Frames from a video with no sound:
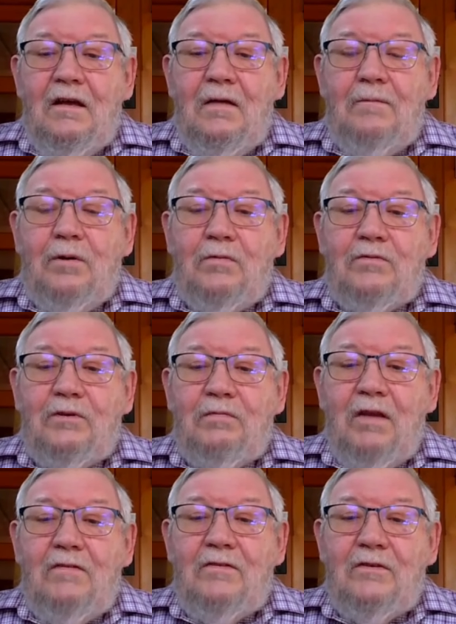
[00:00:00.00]
uh, poultry
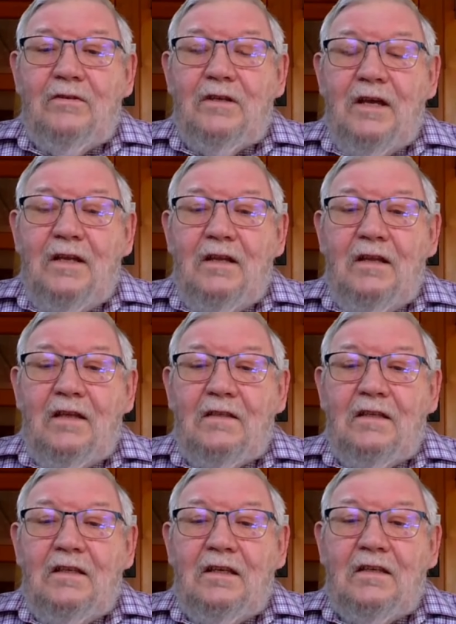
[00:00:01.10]
raisers kind of like
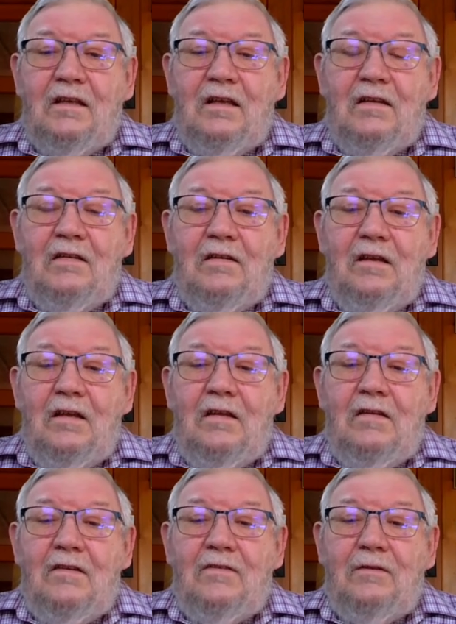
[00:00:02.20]
to kick the
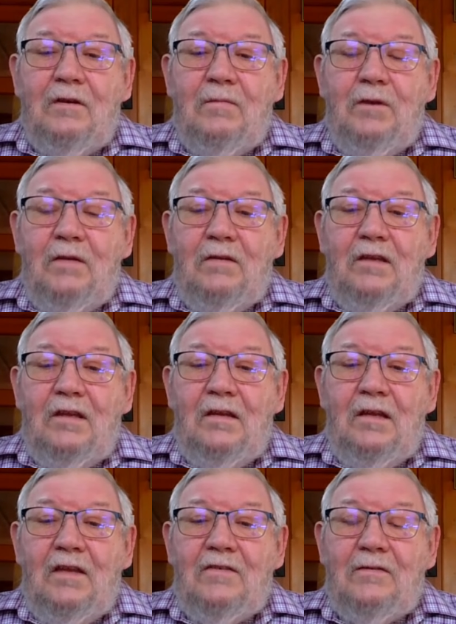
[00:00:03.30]
the soybean
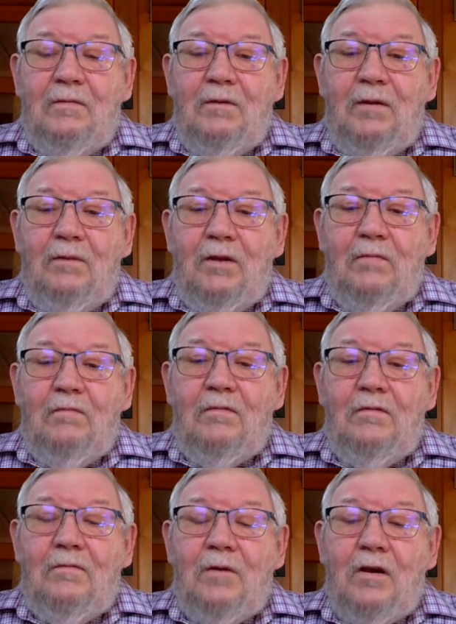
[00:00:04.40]
and soybean meal
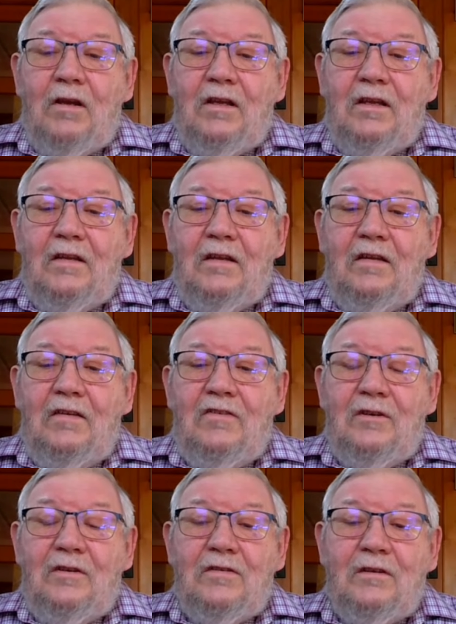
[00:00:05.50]
market in the
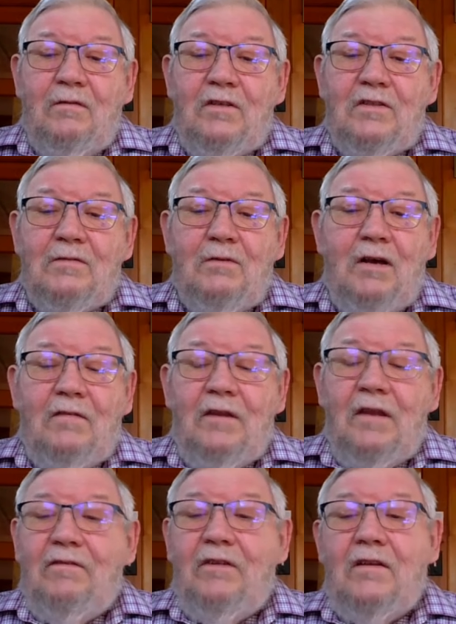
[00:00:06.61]
shins every once in a while, and
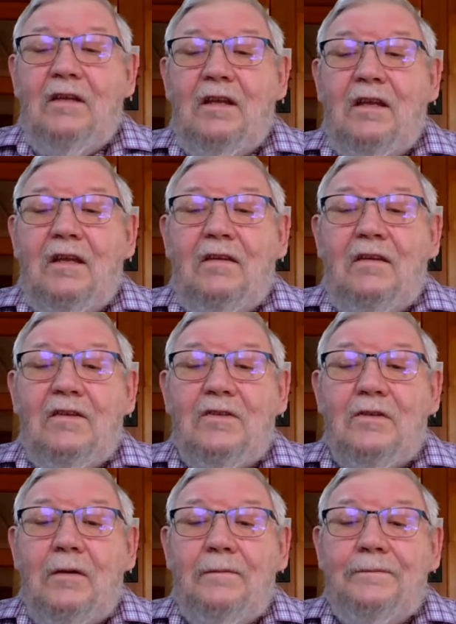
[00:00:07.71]
they've done that again this
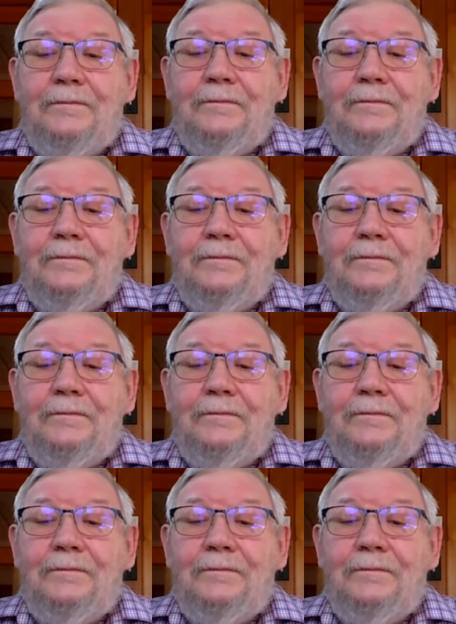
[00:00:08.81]
year.